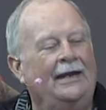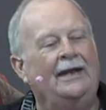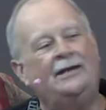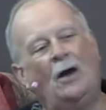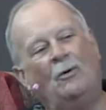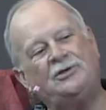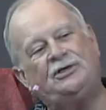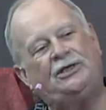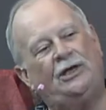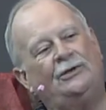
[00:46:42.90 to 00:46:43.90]
Now, was
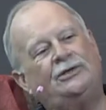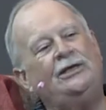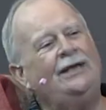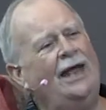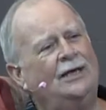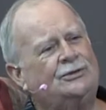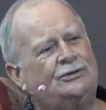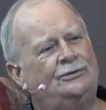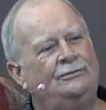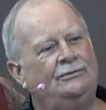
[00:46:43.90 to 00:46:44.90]
she guilty?
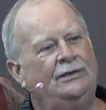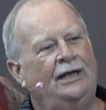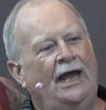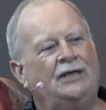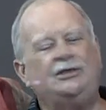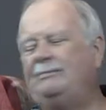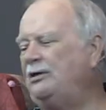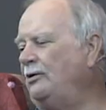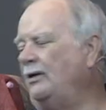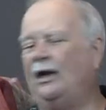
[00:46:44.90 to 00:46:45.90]
Yes. Had she
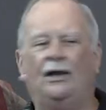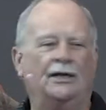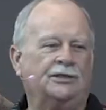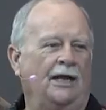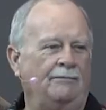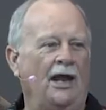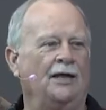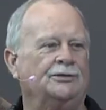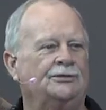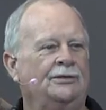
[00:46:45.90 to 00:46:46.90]
been doing it a long time?
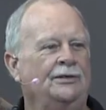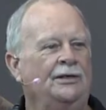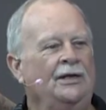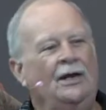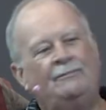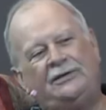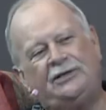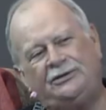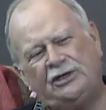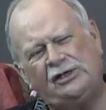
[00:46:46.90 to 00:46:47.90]
Yes. But
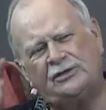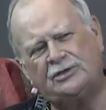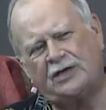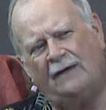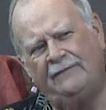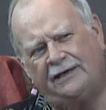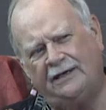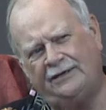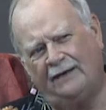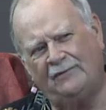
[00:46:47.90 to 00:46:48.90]
did Jesus come to
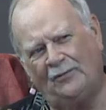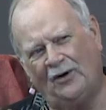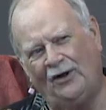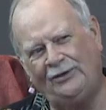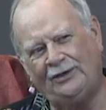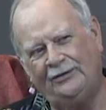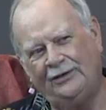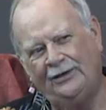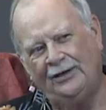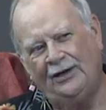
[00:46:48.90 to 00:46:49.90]
condemn the world?
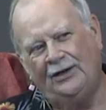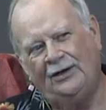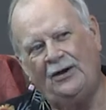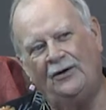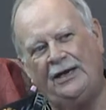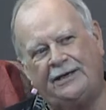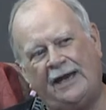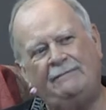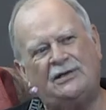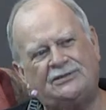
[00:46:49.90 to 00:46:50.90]
No, he
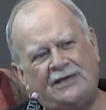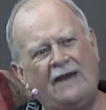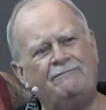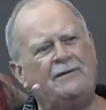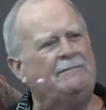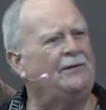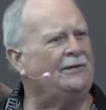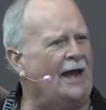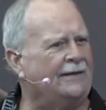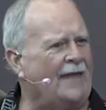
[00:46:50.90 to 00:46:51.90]
came to save people
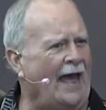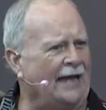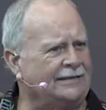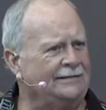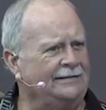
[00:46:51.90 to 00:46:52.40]
like that.